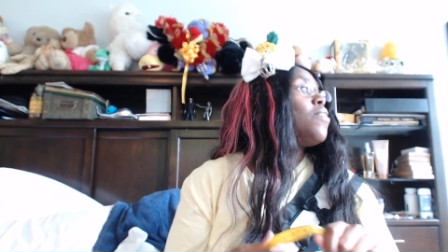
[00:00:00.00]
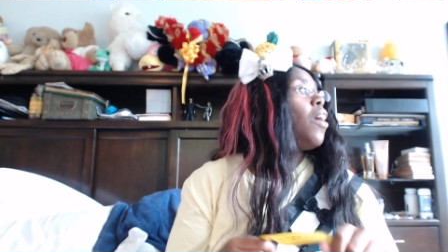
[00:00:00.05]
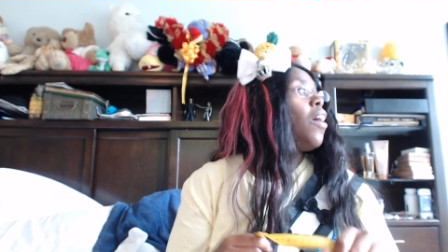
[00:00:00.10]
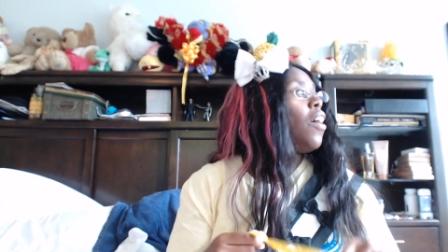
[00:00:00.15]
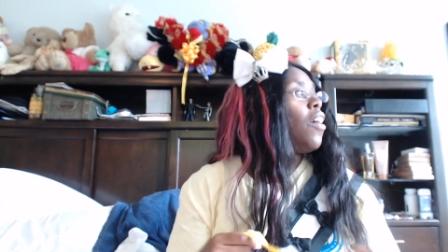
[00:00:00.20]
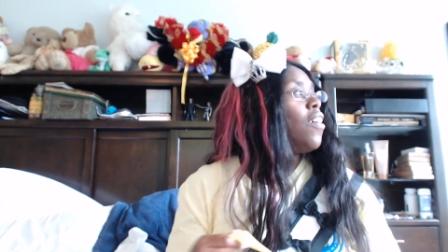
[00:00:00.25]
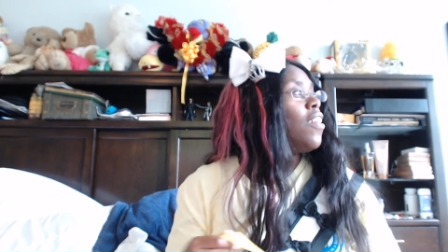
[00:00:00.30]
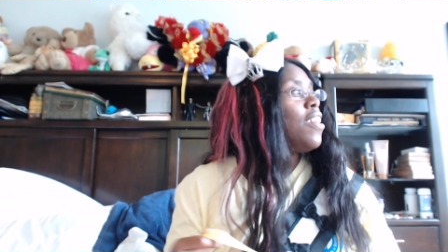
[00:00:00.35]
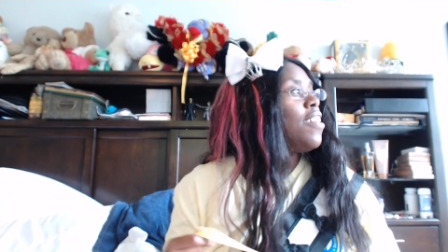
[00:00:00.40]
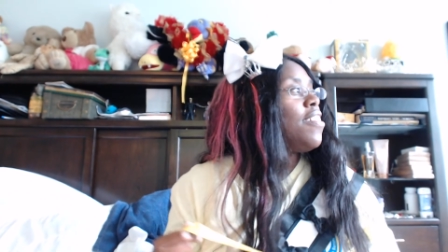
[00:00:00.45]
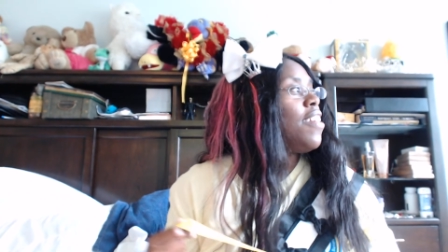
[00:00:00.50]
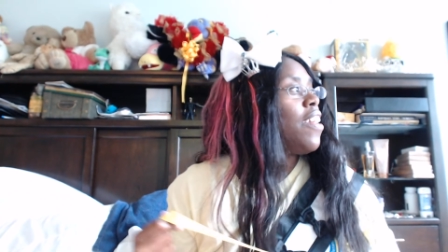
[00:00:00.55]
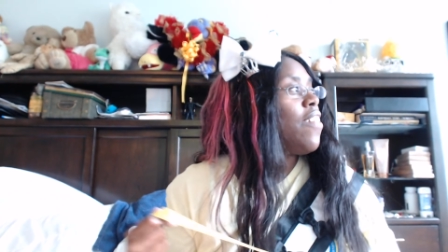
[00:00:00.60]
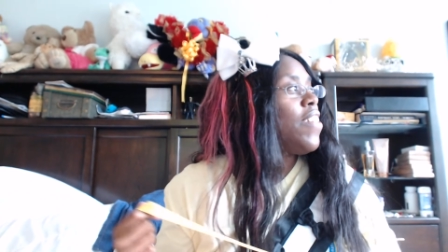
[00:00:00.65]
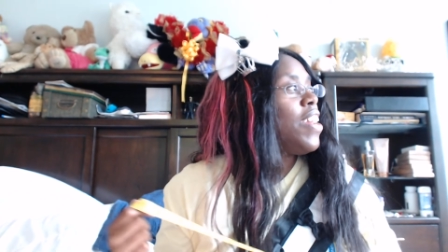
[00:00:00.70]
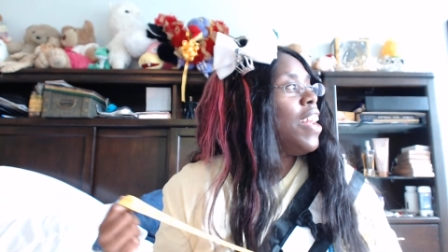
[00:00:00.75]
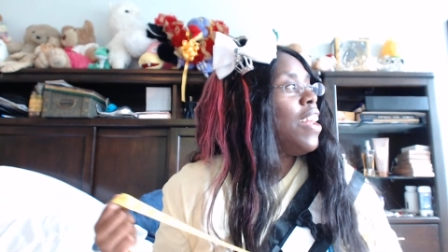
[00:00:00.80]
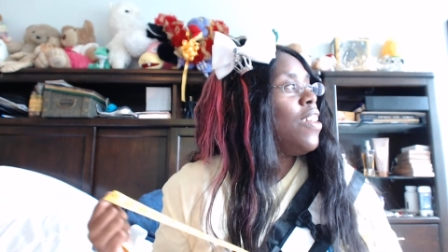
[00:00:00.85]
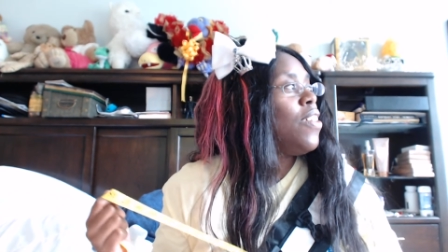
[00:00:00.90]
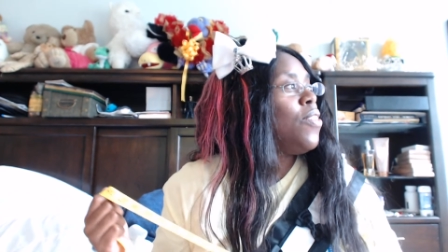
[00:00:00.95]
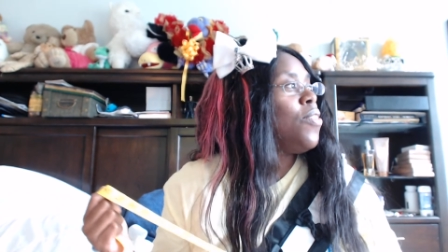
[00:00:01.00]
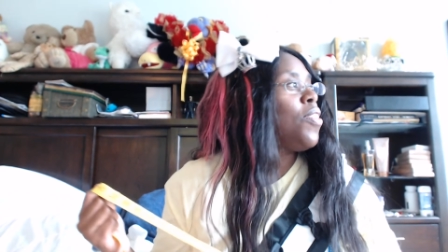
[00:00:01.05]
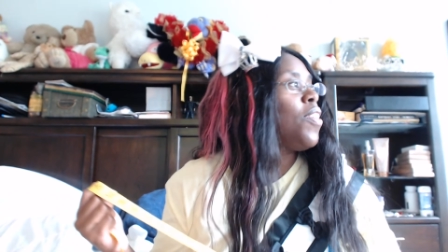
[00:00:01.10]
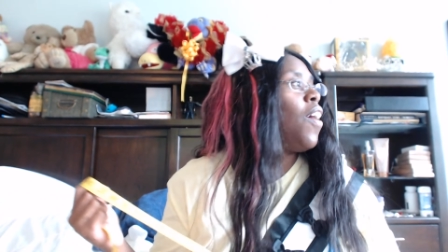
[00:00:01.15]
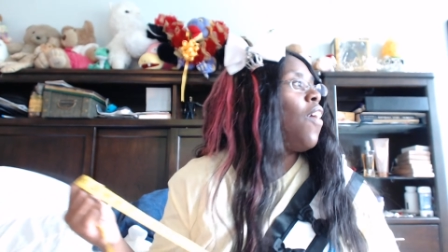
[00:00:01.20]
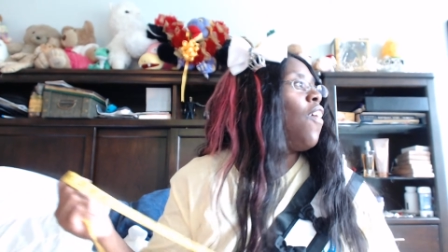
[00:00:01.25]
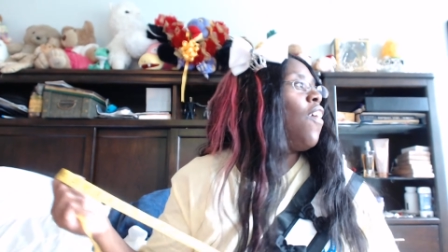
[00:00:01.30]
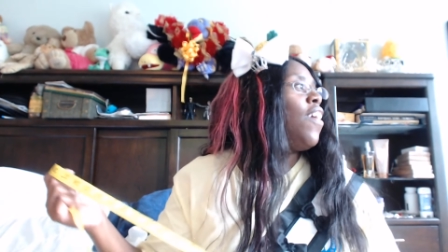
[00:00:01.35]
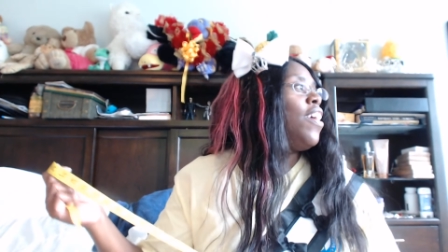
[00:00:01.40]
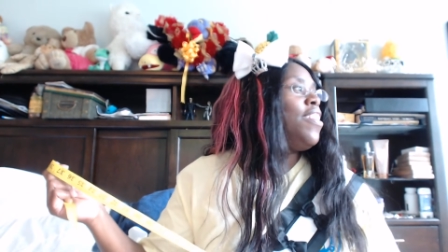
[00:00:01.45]
oh the dairy lube has
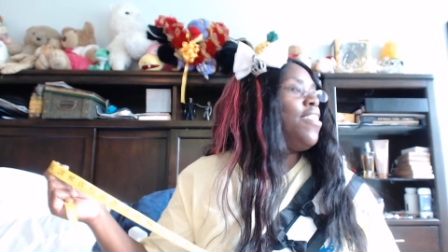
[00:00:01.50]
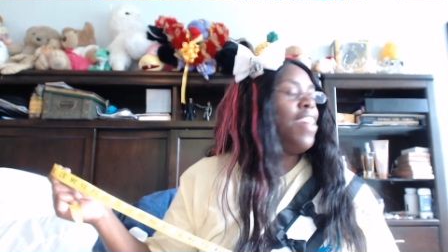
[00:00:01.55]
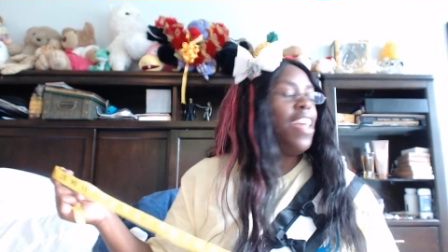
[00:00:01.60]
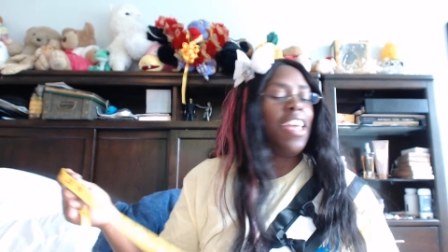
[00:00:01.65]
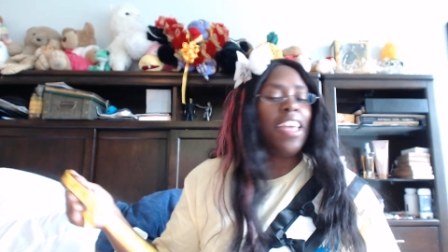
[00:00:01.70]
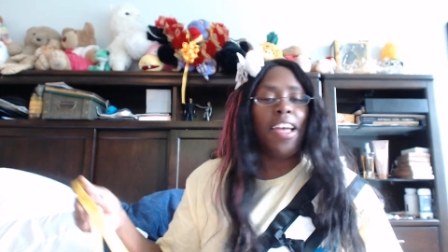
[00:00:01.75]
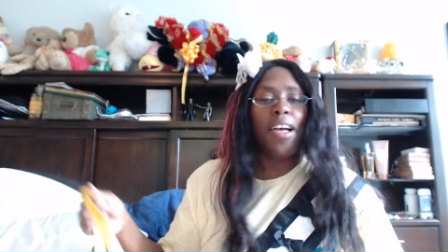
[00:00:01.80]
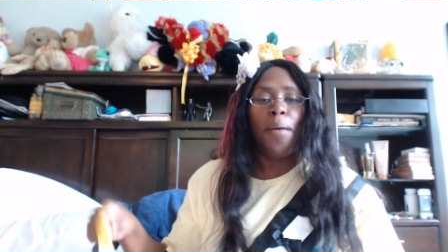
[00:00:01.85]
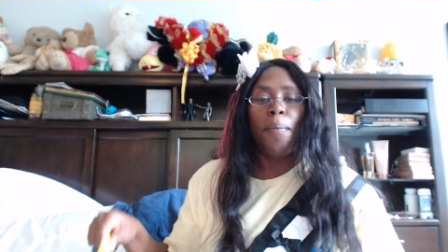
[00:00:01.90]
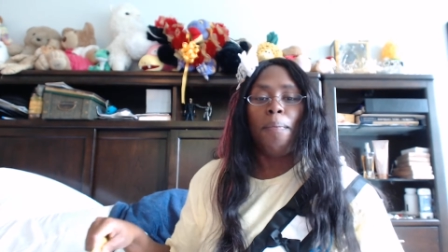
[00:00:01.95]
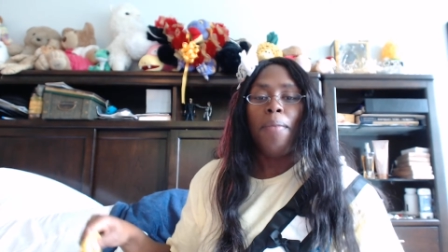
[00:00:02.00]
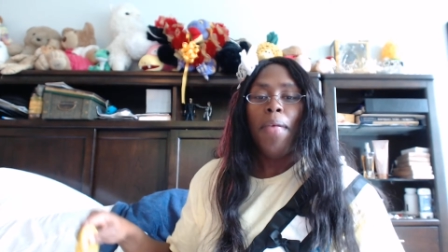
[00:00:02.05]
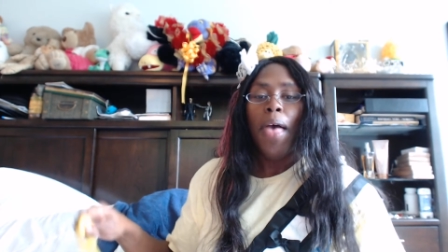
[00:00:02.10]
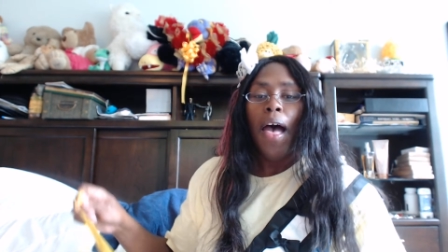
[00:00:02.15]
gone, damn.